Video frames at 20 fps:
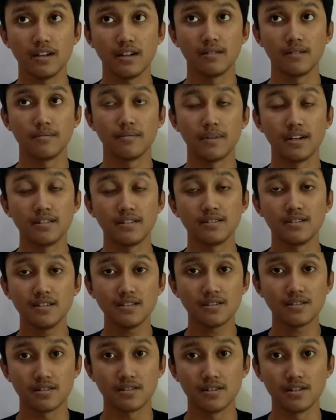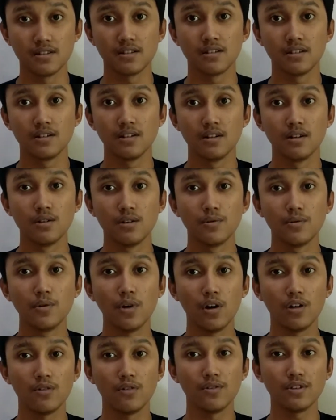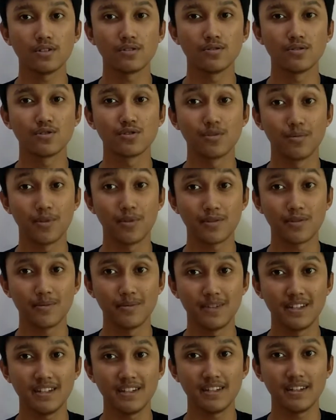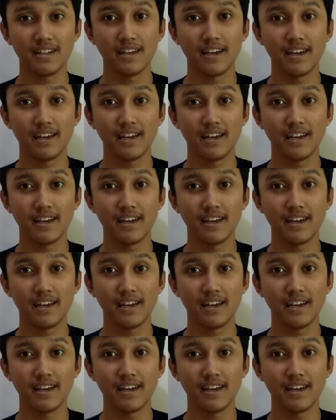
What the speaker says: and my sister, who always to support me.